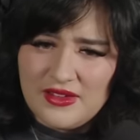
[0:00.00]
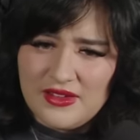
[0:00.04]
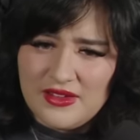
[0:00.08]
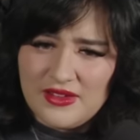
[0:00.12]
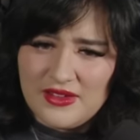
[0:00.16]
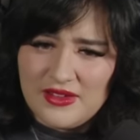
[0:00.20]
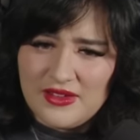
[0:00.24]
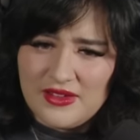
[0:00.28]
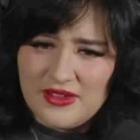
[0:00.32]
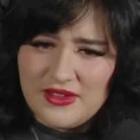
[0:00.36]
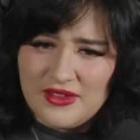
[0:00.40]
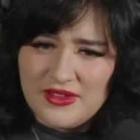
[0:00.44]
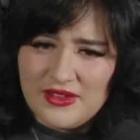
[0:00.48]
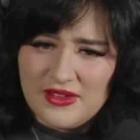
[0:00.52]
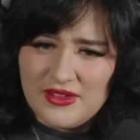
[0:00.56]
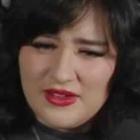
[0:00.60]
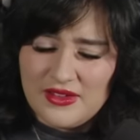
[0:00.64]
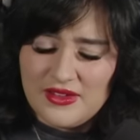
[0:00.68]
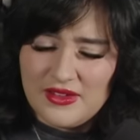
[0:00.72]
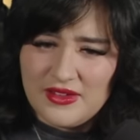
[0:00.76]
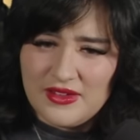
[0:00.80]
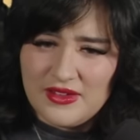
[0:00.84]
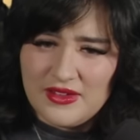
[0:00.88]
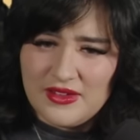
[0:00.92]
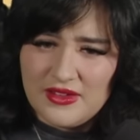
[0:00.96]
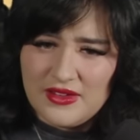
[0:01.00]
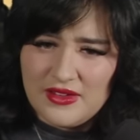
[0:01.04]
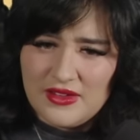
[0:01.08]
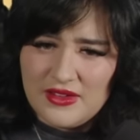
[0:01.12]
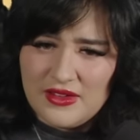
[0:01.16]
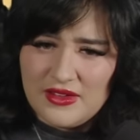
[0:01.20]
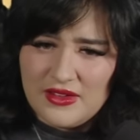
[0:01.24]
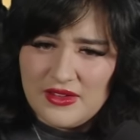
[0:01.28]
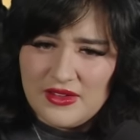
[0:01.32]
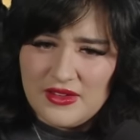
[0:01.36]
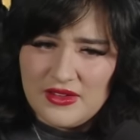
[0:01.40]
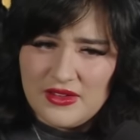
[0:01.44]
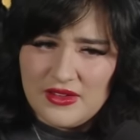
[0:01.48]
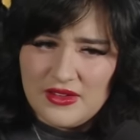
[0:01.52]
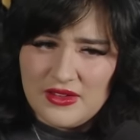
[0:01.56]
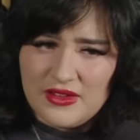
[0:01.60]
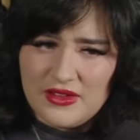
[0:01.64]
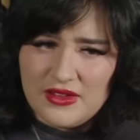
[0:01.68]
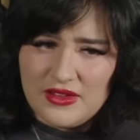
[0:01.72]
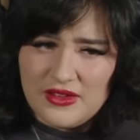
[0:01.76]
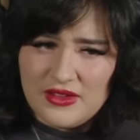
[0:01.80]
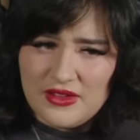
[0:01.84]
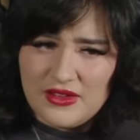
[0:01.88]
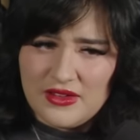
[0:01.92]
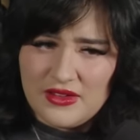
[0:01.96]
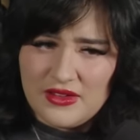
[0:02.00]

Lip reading: No words are spoken by the person on screen.